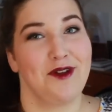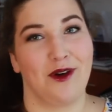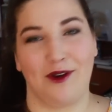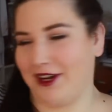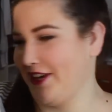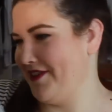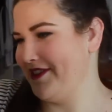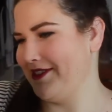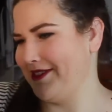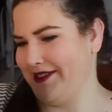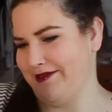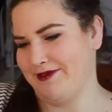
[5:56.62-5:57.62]
York. This
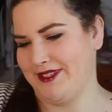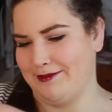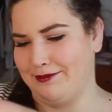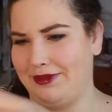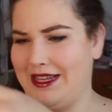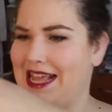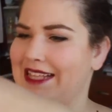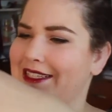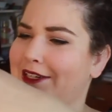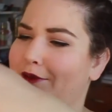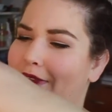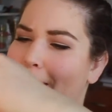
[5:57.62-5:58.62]
is some
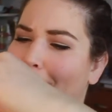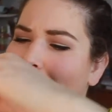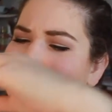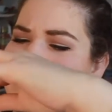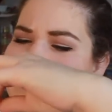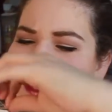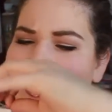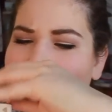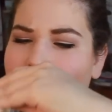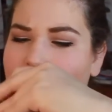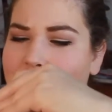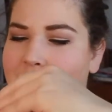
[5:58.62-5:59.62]
plastic wrap. Let's get that
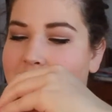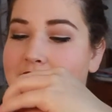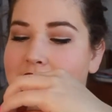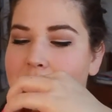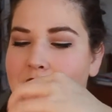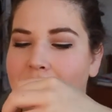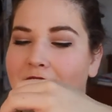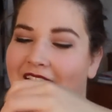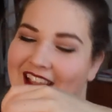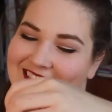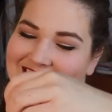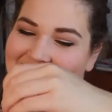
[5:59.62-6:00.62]
off. That's so
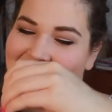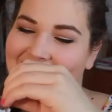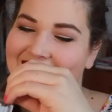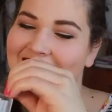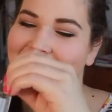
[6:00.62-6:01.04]
fancy.